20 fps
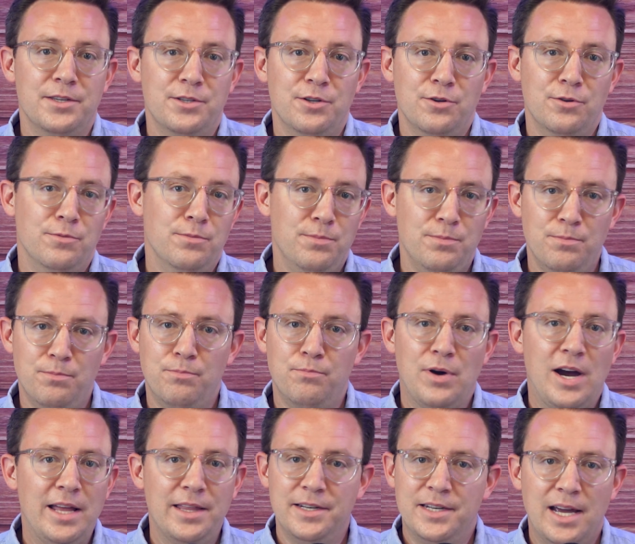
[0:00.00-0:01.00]
So
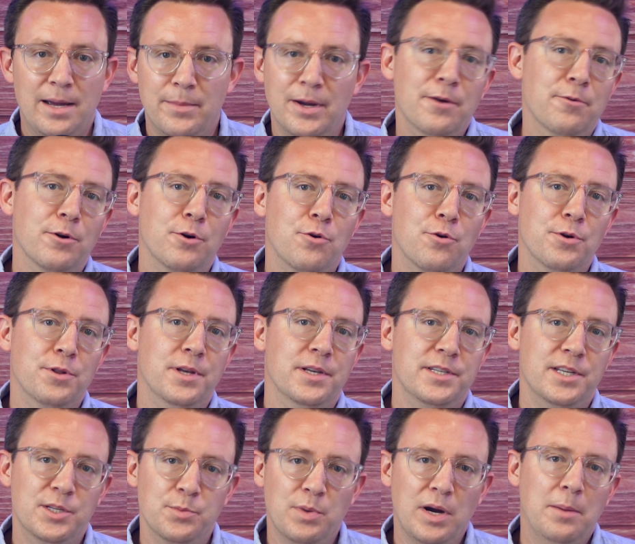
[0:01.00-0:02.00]
by the time I record
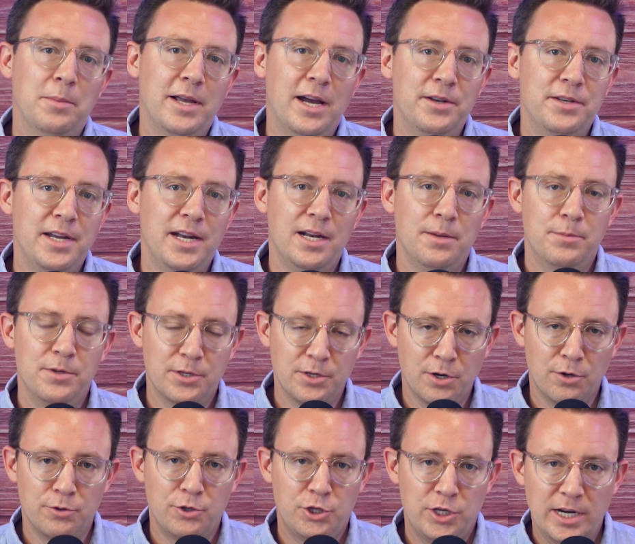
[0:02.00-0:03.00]
this, it's probably outdated. But
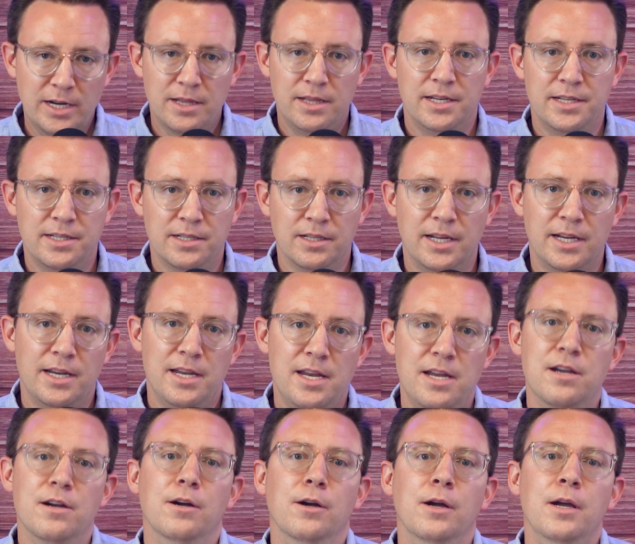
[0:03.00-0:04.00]
go check this link
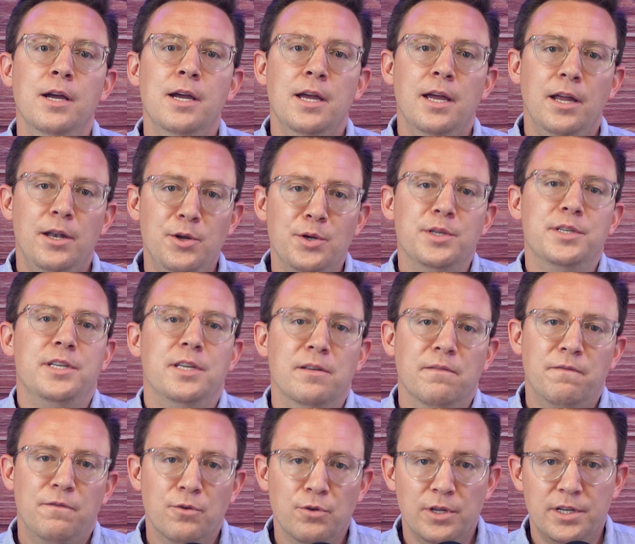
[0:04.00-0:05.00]
here. You can see the
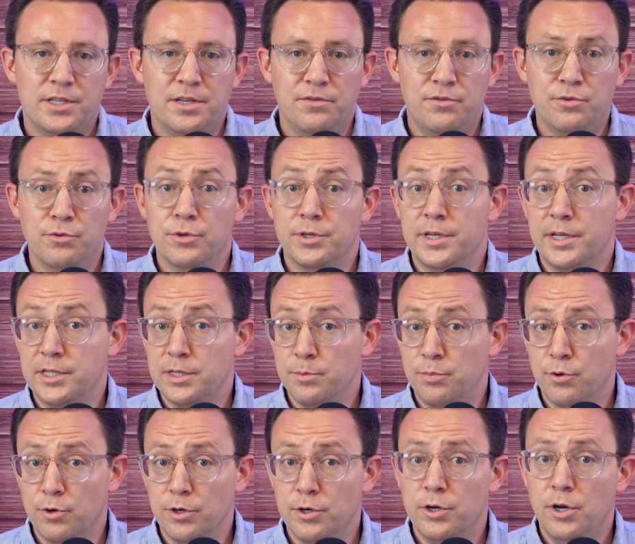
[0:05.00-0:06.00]
full list of tools that
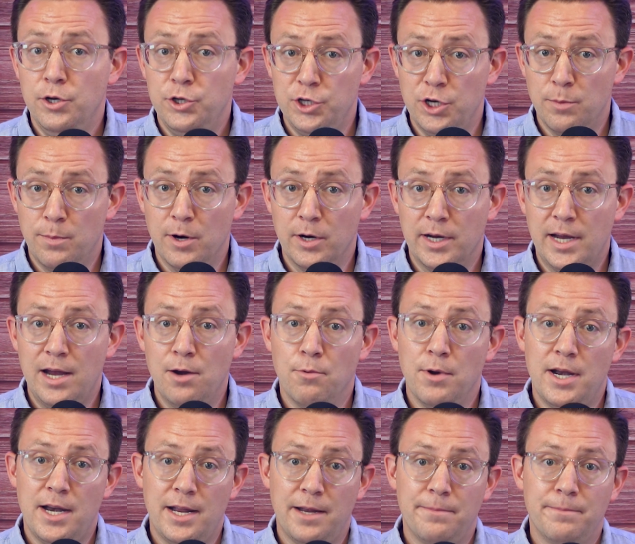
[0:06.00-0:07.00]
support GeoParquet
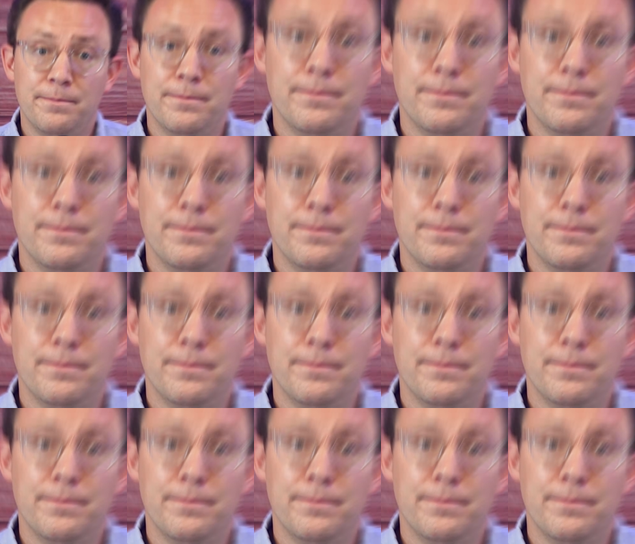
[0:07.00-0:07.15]
reading.